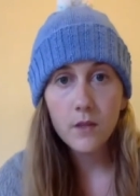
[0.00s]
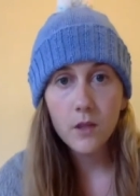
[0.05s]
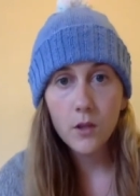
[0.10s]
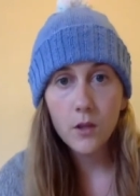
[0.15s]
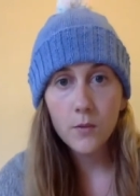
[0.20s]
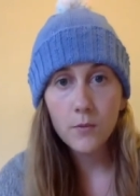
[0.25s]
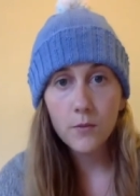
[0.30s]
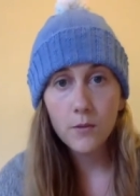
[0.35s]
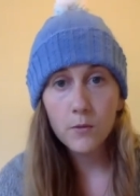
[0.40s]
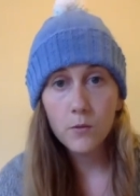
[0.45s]

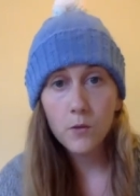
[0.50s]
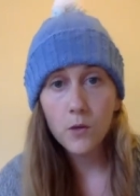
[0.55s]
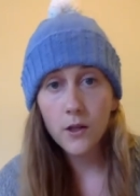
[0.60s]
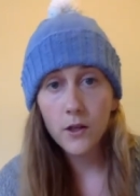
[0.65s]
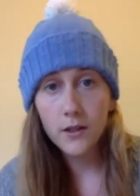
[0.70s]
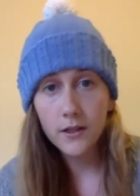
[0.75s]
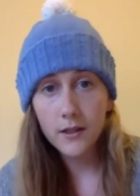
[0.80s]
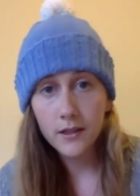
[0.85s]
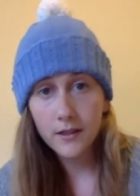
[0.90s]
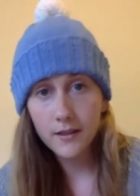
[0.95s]
home from
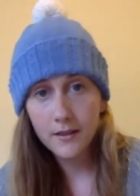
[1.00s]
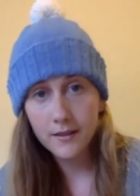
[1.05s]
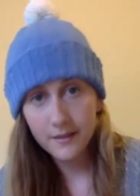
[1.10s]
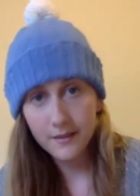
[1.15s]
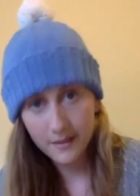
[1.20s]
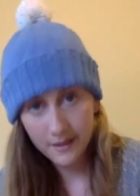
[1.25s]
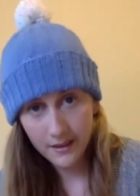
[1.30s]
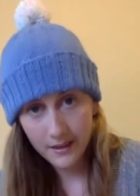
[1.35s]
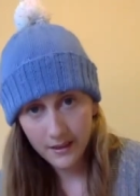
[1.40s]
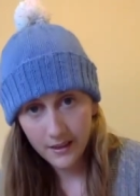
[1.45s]
work.
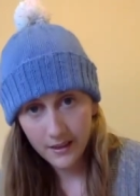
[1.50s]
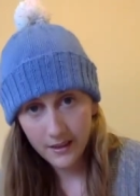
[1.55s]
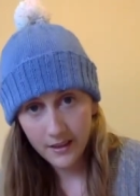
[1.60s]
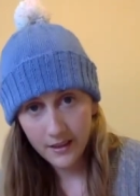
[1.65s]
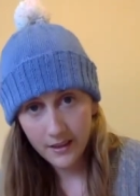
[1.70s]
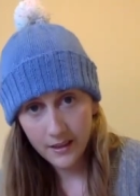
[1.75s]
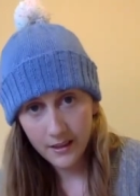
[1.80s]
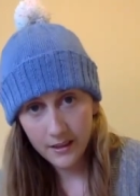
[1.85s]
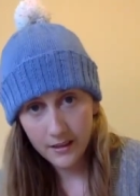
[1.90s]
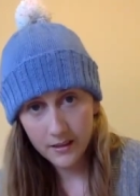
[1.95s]

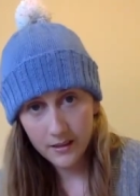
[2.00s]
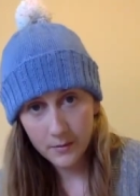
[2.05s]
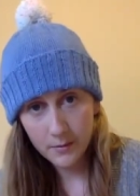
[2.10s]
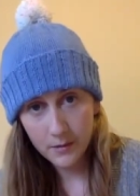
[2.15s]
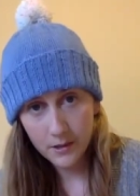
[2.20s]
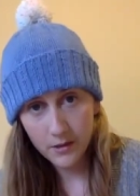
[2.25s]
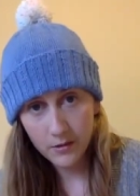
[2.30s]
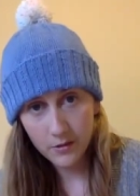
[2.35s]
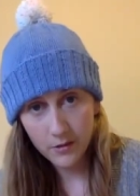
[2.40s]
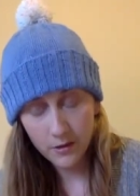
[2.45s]
It's
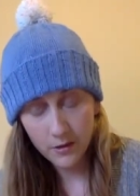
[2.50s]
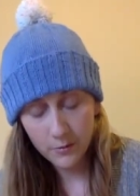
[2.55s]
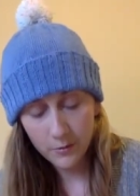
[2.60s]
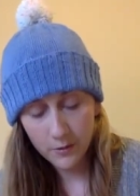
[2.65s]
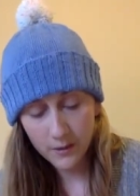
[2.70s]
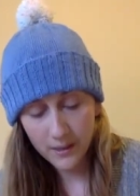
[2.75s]
been a rough